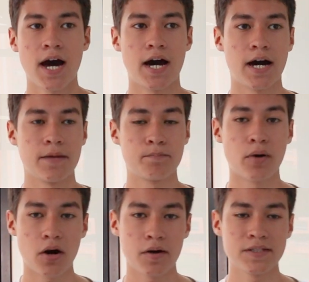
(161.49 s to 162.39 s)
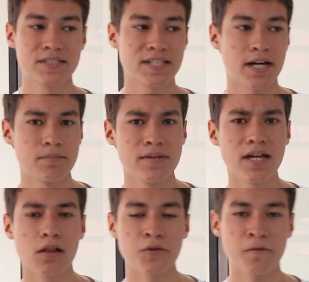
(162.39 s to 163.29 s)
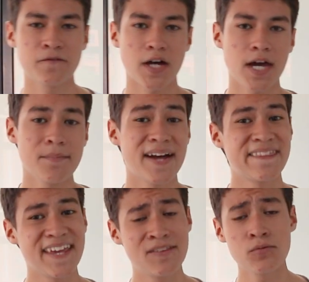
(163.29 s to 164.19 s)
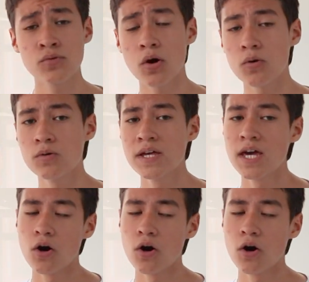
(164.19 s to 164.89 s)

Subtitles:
and parents can be a lot of time and they don't know